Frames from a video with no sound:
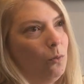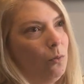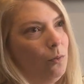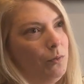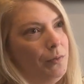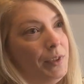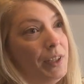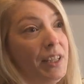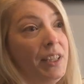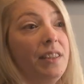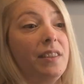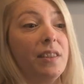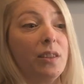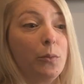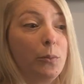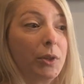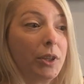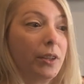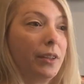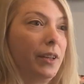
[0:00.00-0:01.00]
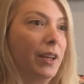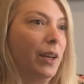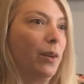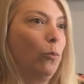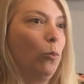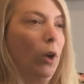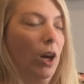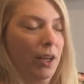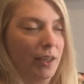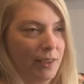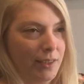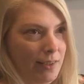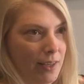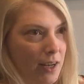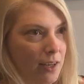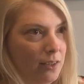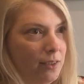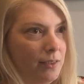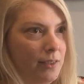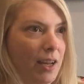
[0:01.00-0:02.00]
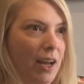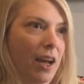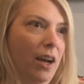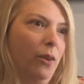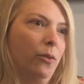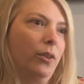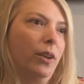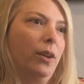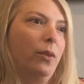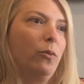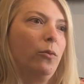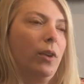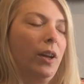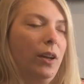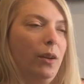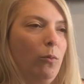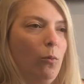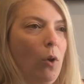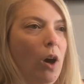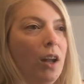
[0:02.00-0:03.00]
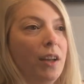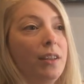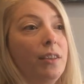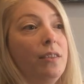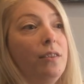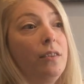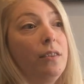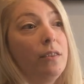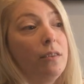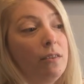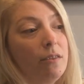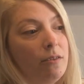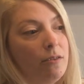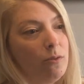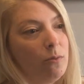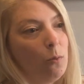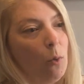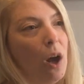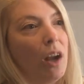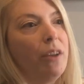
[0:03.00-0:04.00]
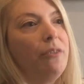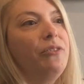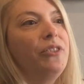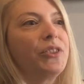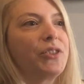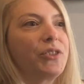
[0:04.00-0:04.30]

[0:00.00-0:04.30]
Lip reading: need stability and want to settle down and want to feel